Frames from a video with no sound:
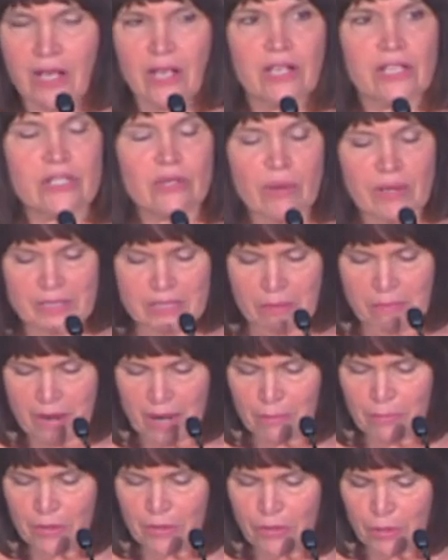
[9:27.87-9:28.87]
So as a
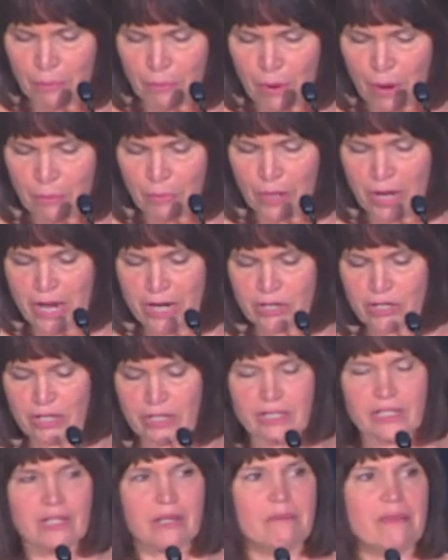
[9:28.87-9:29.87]
member of the
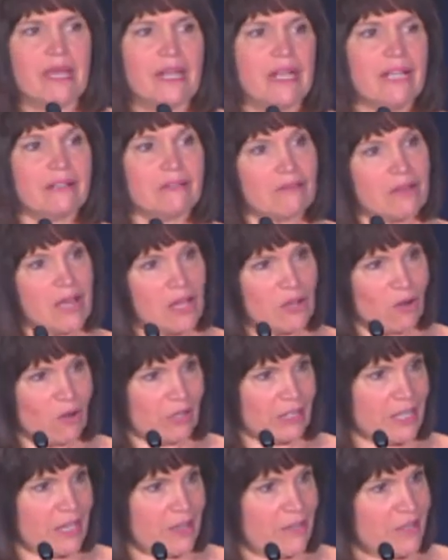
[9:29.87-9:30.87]
Appropriations Committee, not
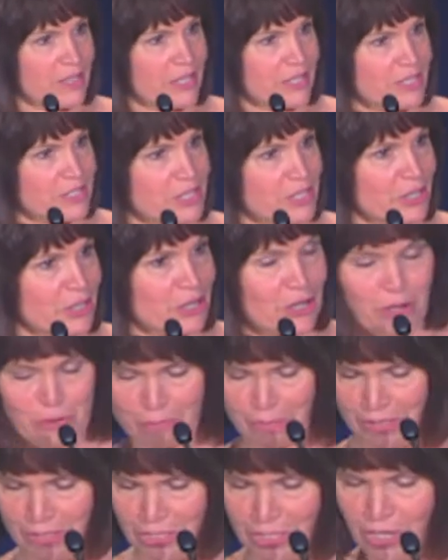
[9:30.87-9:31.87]
only on the Interior
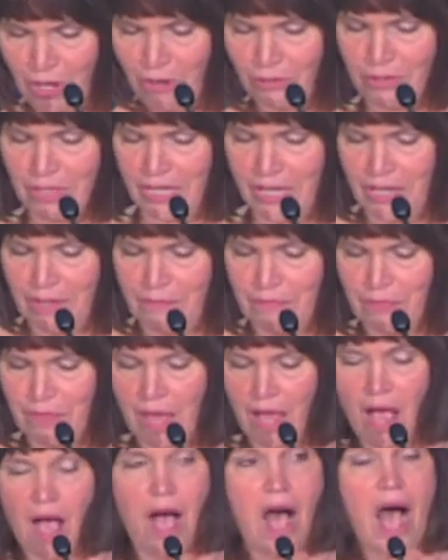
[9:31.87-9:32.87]
but DoD,
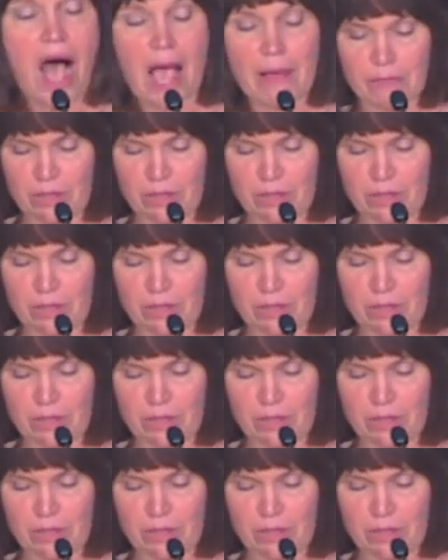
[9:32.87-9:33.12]
I'm